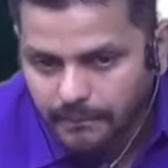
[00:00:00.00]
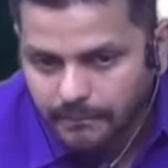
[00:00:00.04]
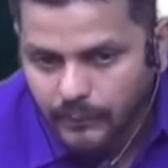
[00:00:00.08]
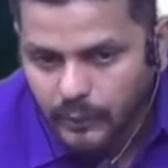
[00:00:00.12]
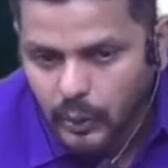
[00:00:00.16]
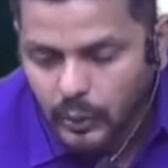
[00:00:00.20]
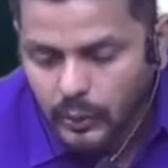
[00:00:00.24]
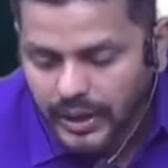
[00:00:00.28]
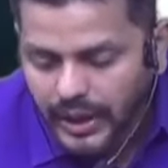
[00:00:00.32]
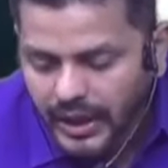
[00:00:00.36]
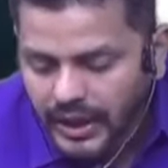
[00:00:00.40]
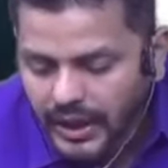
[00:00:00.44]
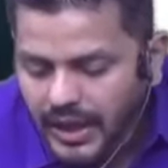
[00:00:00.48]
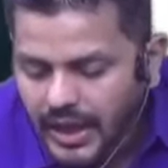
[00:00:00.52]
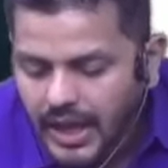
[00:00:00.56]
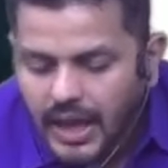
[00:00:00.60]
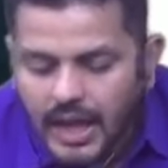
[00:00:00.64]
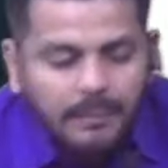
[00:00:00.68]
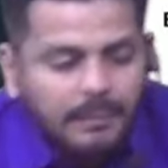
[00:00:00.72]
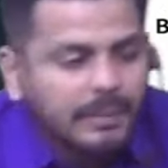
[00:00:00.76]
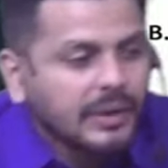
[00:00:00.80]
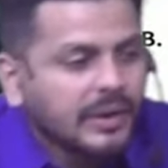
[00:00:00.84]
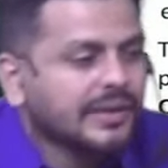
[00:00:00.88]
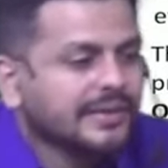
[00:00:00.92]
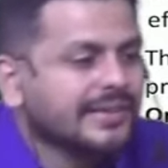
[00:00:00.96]
Okay?
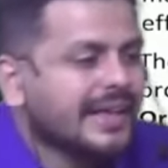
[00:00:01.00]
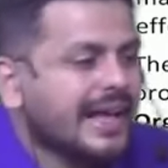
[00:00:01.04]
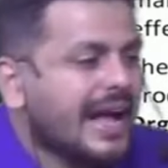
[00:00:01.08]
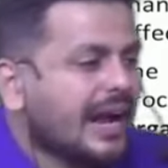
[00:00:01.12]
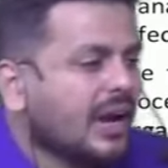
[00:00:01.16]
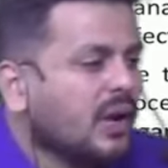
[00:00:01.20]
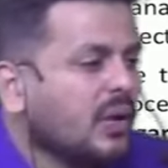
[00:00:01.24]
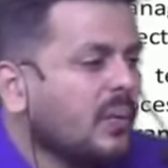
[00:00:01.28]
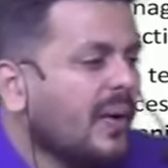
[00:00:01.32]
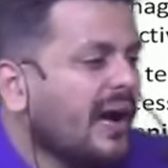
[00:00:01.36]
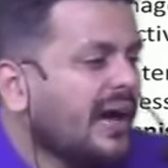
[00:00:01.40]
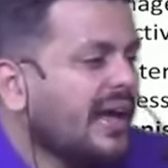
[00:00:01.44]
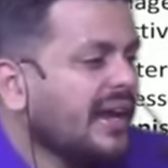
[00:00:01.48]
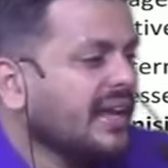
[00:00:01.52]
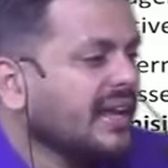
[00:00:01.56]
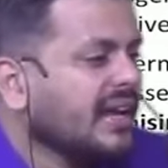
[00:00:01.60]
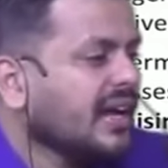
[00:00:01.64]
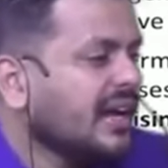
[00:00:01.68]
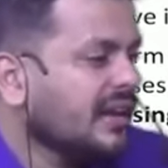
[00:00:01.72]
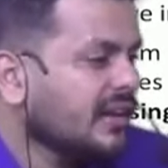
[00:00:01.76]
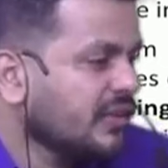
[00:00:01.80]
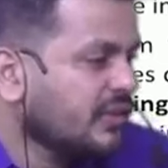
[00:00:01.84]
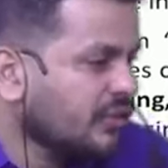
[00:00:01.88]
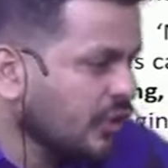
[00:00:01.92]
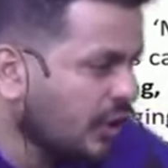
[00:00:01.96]
Because acquiring a
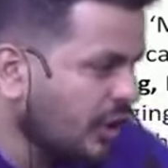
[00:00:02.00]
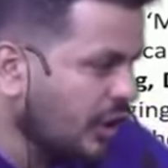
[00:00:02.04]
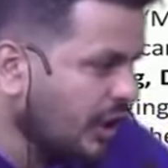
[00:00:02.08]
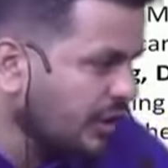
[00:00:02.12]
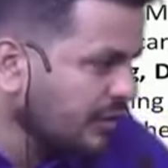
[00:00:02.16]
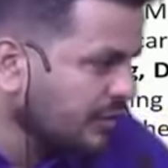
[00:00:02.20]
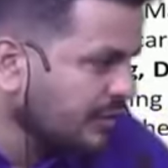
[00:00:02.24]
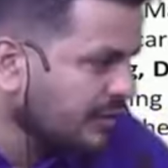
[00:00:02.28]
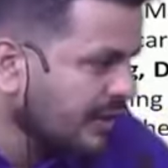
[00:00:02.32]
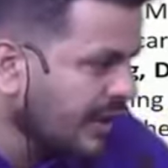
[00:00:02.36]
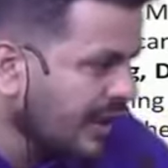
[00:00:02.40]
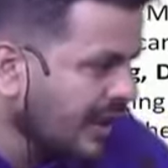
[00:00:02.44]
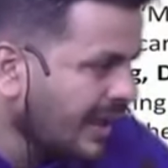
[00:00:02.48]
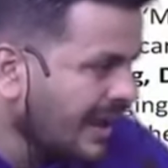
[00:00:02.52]
resource